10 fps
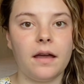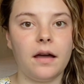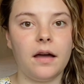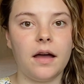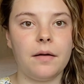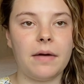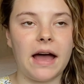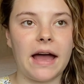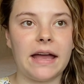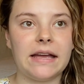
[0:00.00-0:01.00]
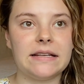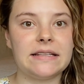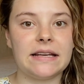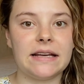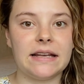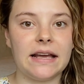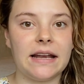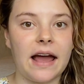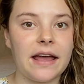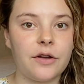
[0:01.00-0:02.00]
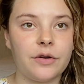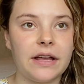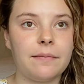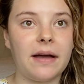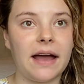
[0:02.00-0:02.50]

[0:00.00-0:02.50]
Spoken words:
I did an eye cream.